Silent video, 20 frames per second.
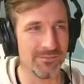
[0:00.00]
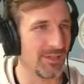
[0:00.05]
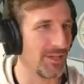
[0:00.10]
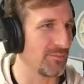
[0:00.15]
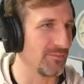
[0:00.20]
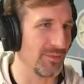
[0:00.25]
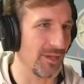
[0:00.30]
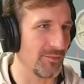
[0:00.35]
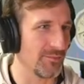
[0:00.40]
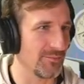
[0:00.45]

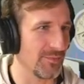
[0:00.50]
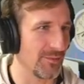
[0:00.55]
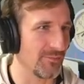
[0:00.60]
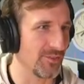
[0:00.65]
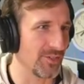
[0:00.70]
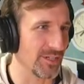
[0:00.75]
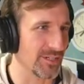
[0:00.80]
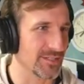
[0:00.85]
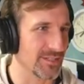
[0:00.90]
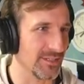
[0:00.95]
I'm I'm, I'm
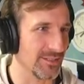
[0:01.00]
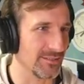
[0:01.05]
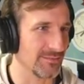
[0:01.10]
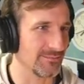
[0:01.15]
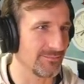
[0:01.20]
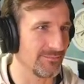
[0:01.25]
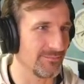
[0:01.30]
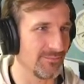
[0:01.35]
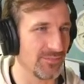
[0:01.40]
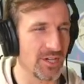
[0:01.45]
very excited.
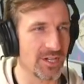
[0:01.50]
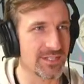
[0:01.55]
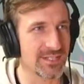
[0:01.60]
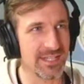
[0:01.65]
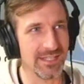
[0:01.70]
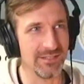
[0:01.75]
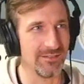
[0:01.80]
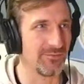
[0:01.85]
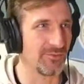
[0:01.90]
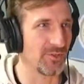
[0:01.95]
Very
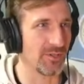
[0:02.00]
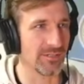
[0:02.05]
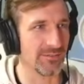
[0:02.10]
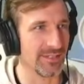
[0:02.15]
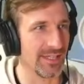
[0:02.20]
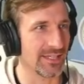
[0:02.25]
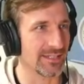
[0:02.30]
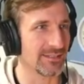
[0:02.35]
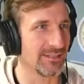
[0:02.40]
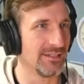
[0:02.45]
excited for all of
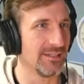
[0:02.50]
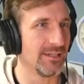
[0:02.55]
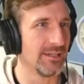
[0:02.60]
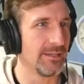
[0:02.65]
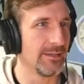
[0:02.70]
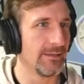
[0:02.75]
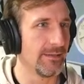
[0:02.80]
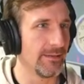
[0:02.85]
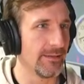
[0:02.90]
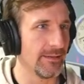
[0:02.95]
that.
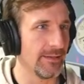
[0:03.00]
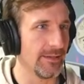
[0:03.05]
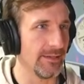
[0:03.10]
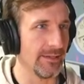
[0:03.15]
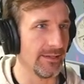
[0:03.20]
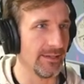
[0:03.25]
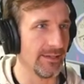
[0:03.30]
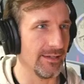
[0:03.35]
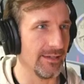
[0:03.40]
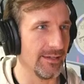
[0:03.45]

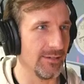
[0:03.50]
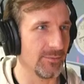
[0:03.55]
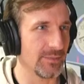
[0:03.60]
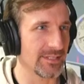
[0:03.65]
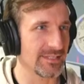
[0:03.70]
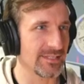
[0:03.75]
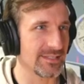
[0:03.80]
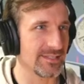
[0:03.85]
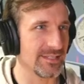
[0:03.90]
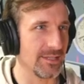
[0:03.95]
Uh, what does
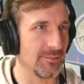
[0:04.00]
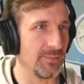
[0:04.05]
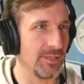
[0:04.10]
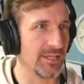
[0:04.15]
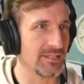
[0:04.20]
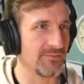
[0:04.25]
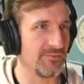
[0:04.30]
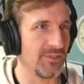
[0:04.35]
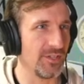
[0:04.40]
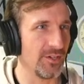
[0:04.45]
this say?
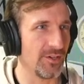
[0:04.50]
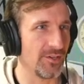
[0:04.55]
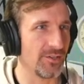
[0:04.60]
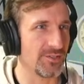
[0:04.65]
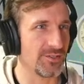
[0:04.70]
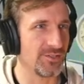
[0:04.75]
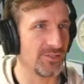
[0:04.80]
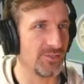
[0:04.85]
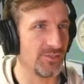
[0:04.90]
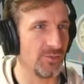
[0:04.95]
PSVR
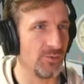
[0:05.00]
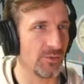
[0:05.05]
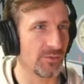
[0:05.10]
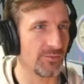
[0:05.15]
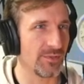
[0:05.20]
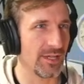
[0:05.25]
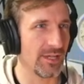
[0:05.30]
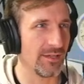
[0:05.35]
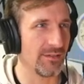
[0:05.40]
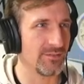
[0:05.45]
2
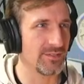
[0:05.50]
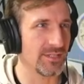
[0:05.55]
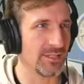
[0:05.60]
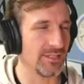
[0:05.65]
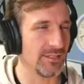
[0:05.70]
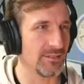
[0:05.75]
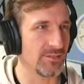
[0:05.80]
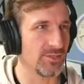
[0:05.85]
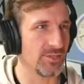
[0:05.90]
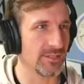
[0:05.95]
arrives
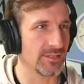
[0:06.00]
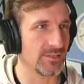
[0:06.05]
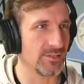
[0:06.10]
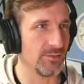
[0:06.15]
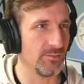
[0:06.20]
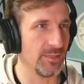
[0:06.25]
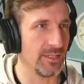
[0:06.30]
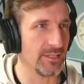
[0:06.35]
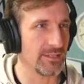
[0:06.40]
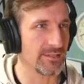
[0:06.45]
in just two
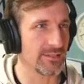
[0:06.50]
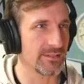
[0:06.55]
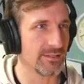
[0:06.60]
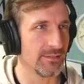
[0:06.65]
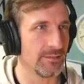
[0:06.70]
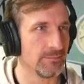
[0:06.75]
weeks.